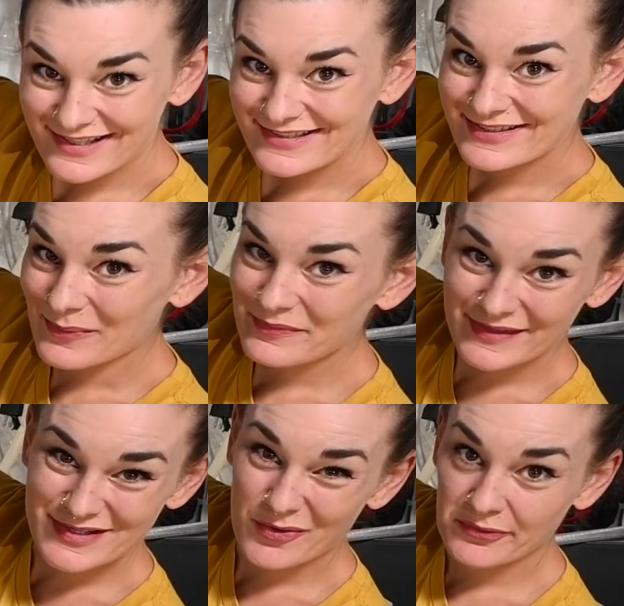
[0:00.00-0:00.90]
gonna dump
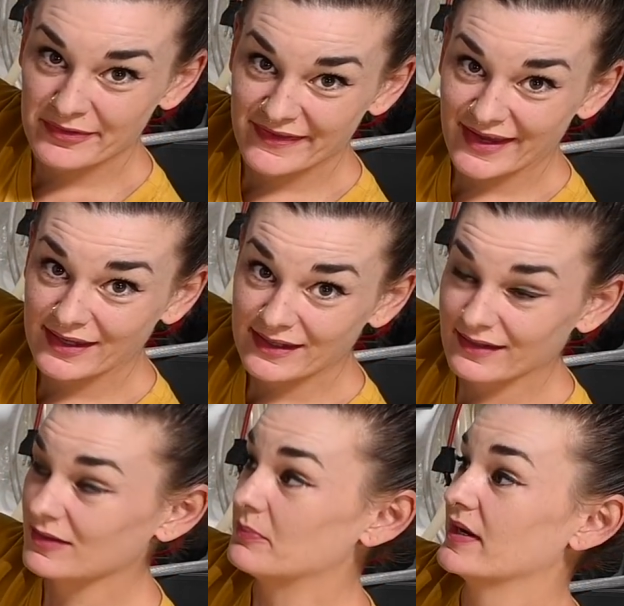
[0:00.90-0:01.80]
this whole thing
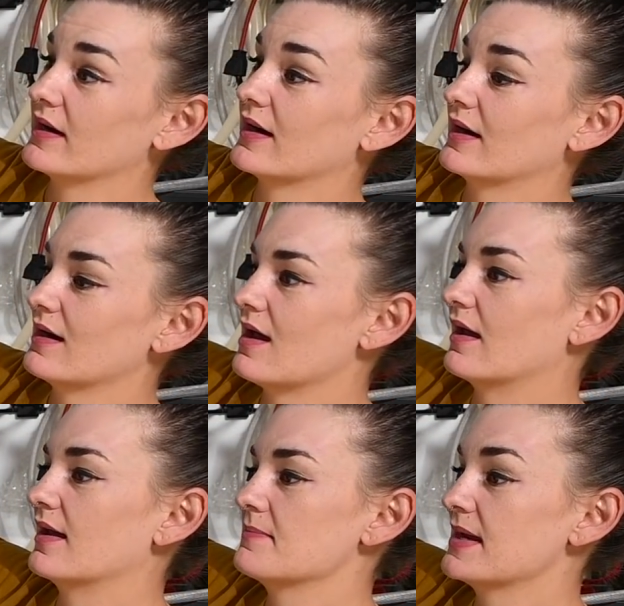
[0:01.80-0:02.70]
in the beer.
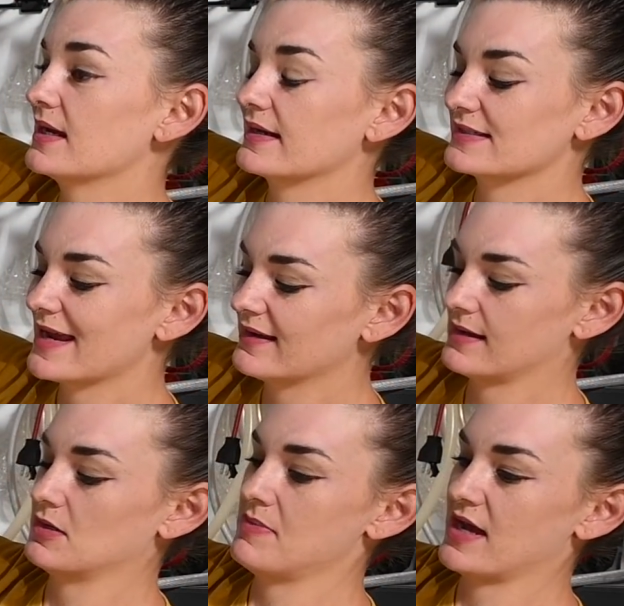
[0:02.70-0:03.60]
I'm making a
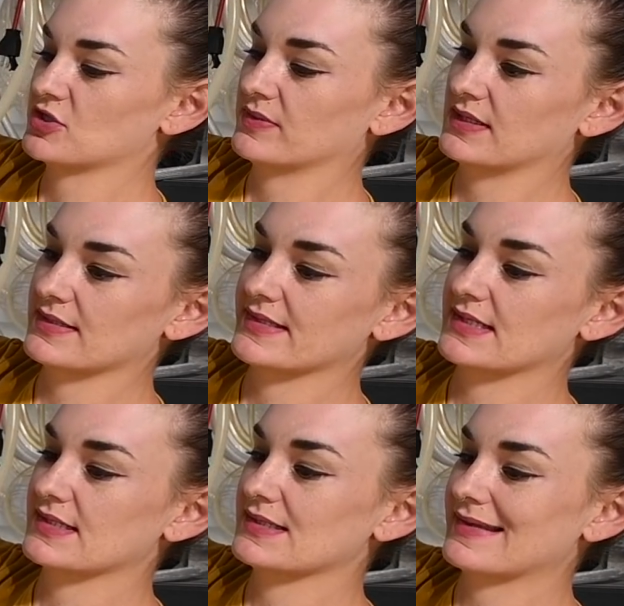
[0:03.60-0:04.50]
10-gallon batch with this.
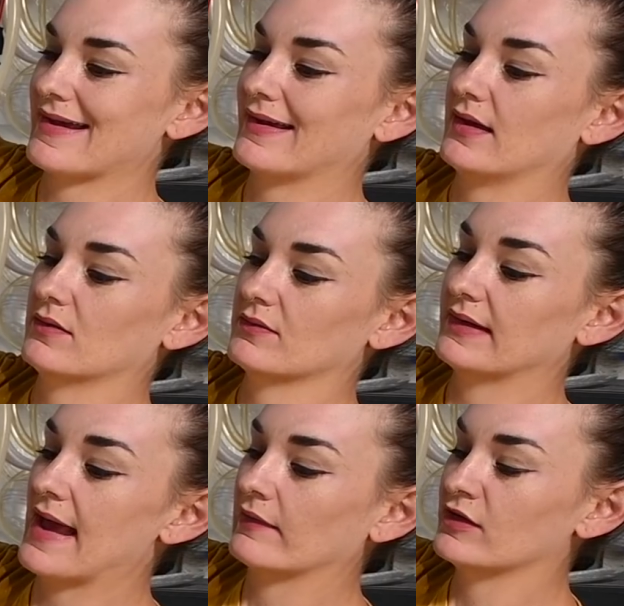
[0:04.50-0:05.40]
This is a
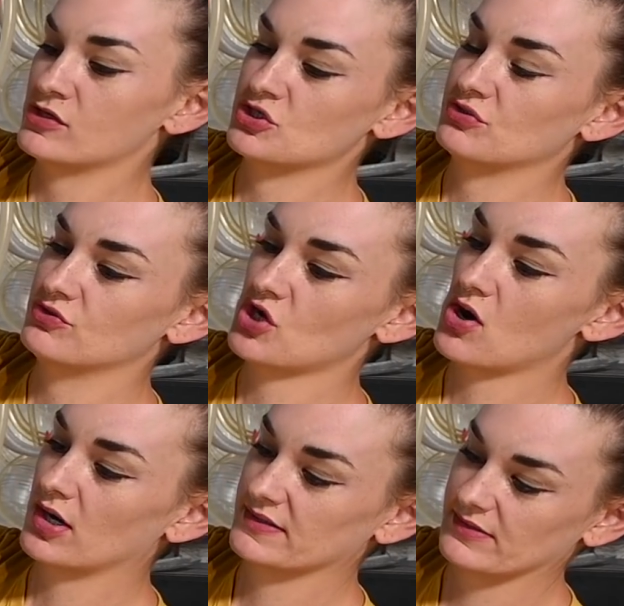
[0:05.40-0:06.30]
gallon
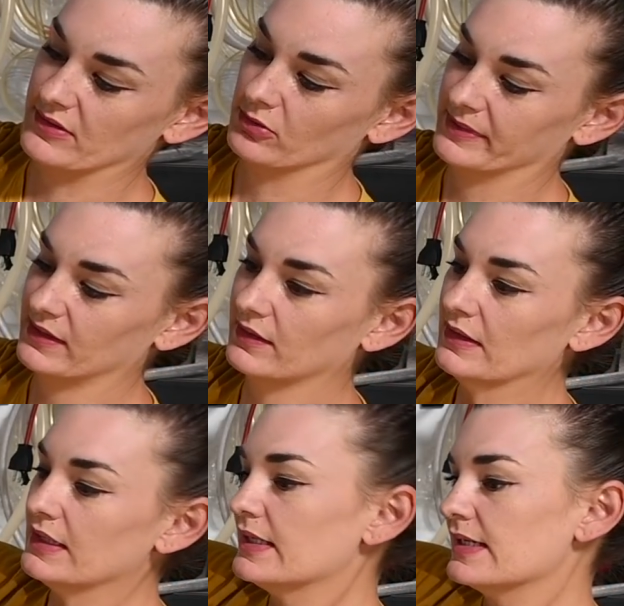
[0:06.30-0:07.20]
jar, so it'll be
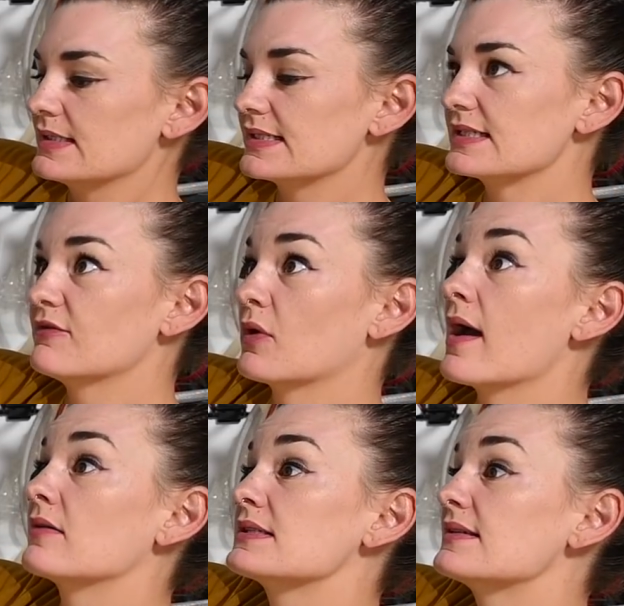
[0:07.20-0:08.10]
64
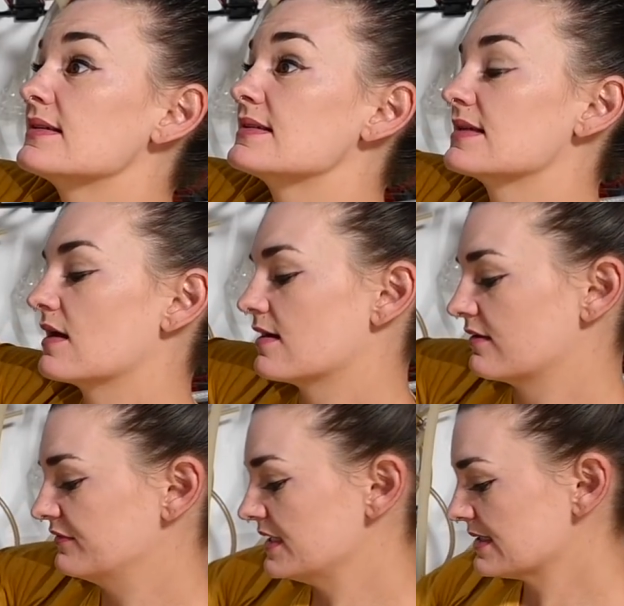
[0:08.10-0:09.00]
ounces
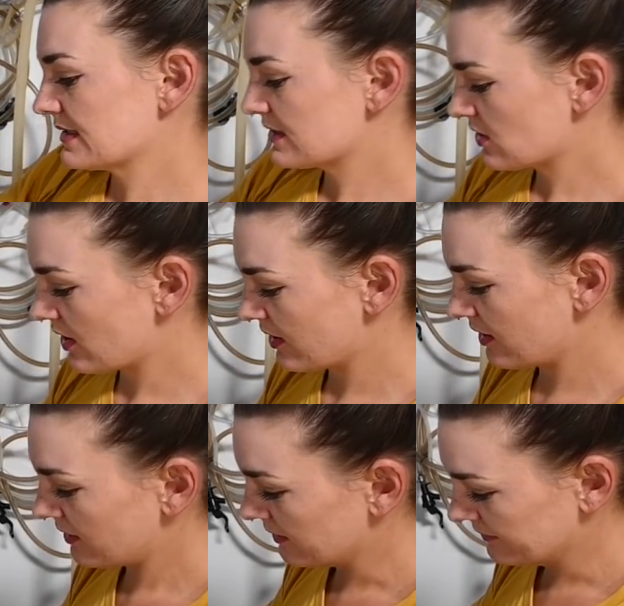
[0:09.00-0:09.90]
of yeast
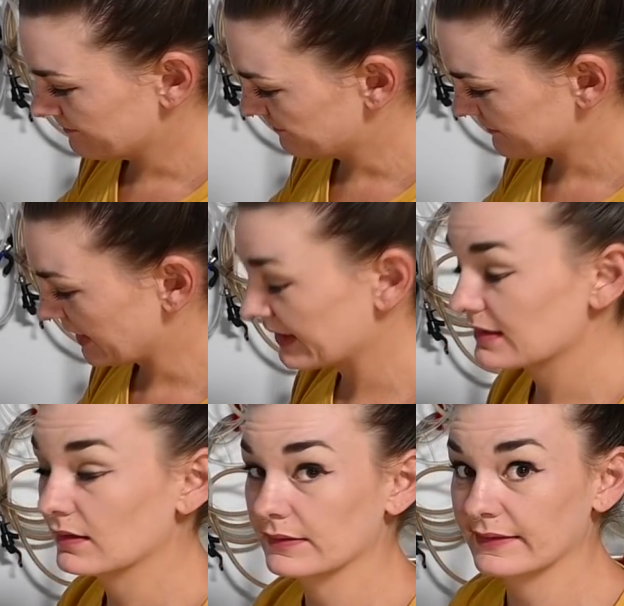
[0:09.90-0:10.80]
starter.
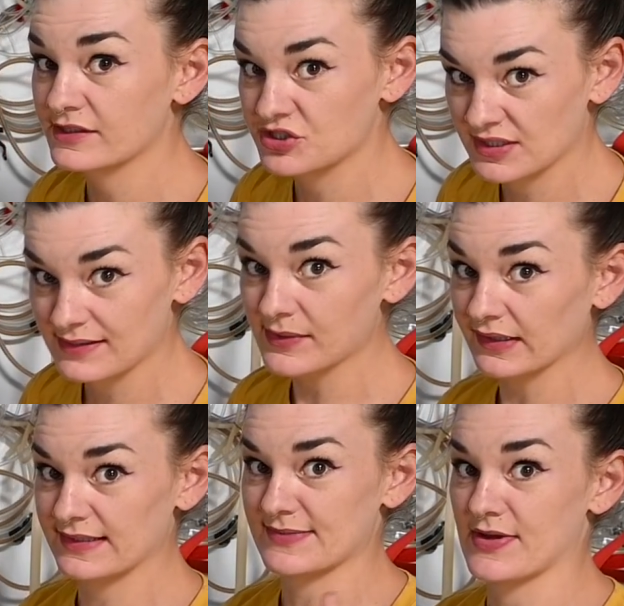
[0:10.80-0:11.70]
It
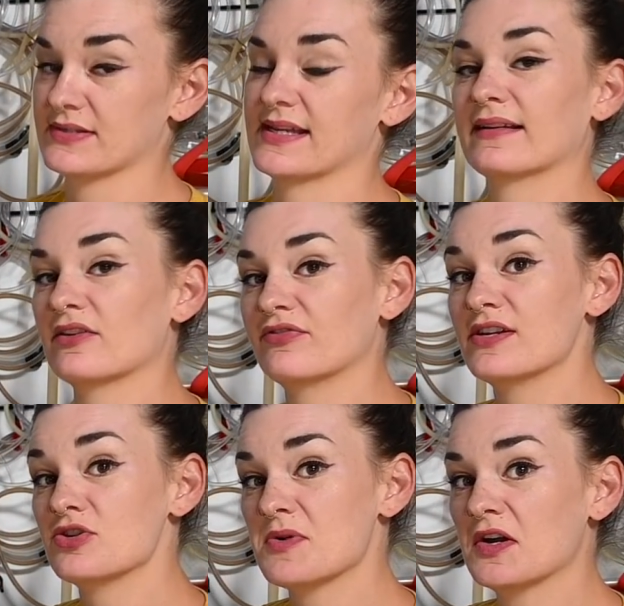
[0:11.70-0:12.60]
legitimately smells like La
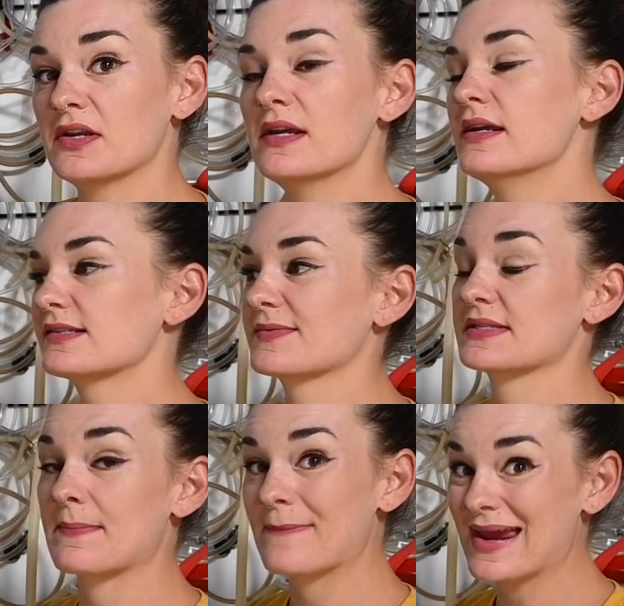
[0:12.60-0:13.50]
Fin du Monde. It
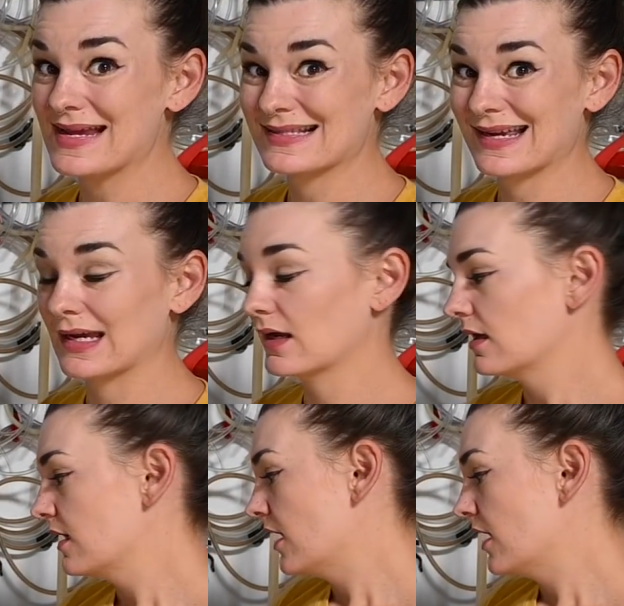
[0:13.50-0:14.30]
smells amazing.